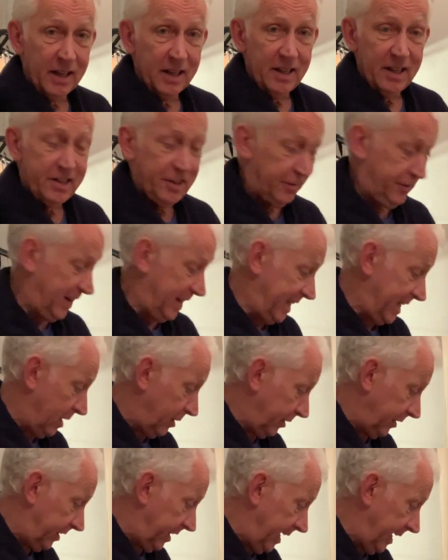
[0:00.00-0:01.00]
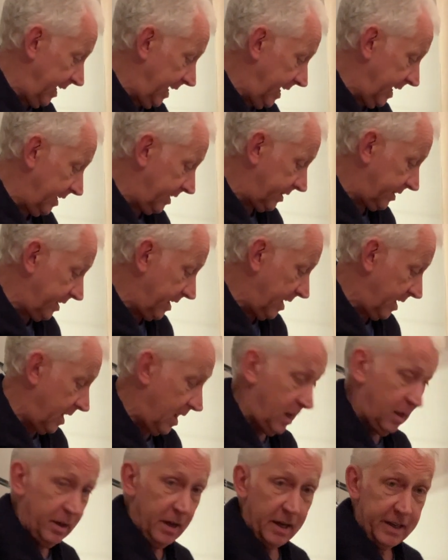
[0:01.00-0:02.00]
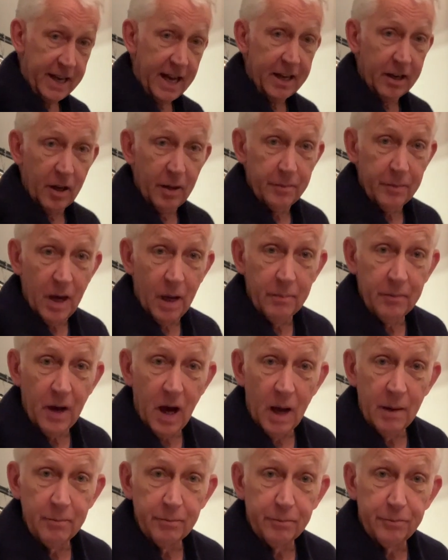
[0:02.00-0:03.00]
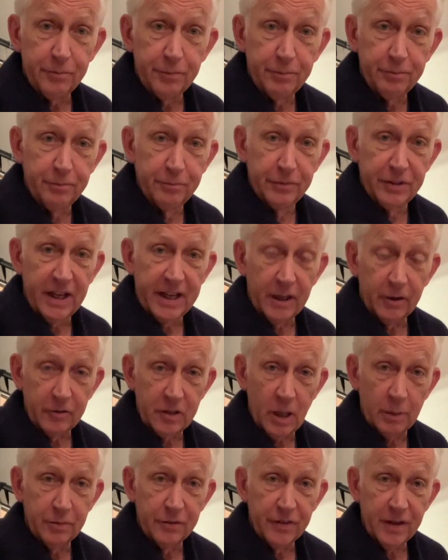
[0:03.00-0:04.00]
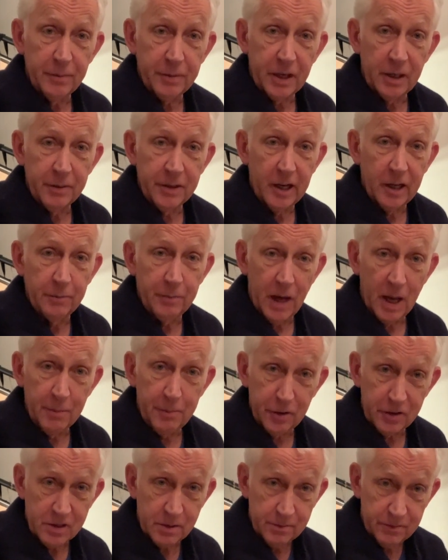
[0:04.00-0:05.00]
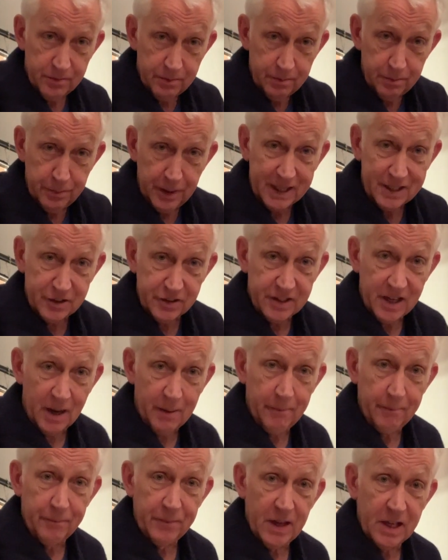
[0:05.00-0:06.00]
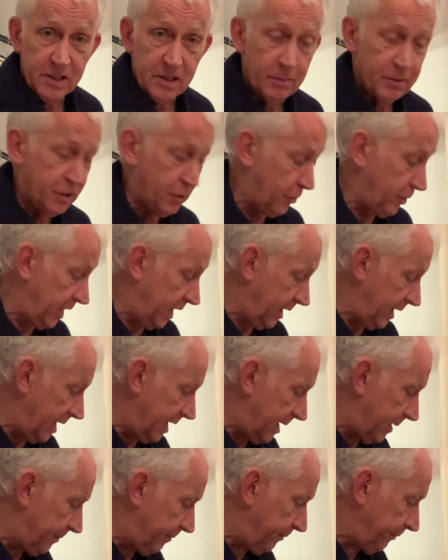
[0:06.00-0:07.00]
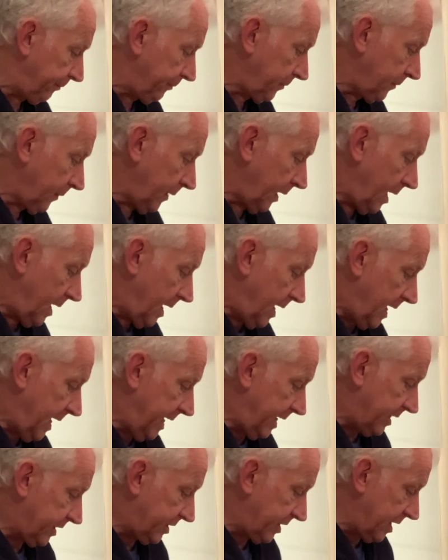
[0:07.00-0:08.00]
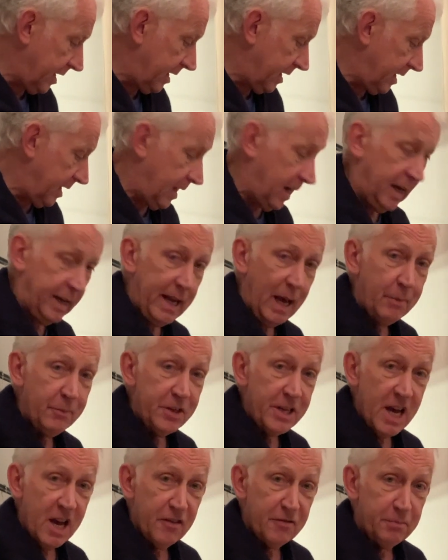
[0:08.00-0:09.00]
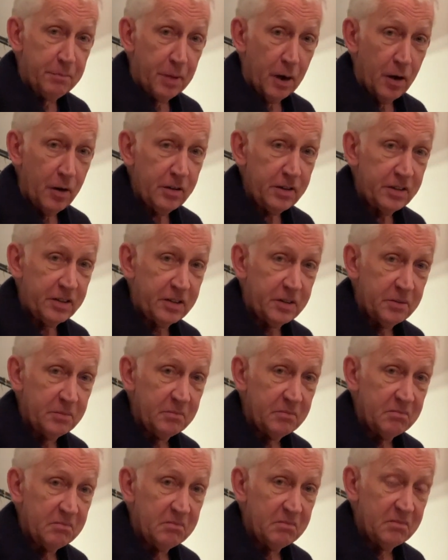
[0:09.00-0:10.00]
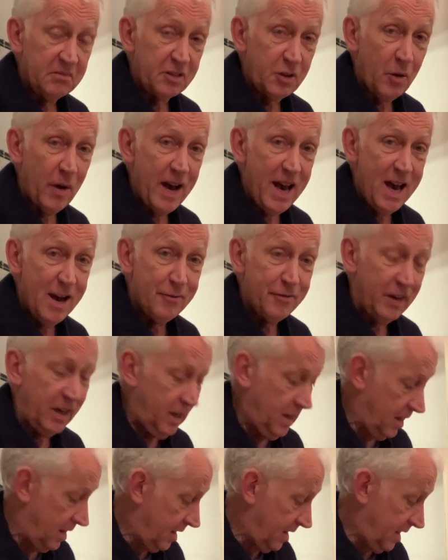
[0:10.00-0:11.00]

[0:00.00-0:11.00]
It's a funny old thing. It's again, I'm sitting on top of it, but I mean, I'll put some pictures up as I'm talking. It's an MDF box. It's quite heavy.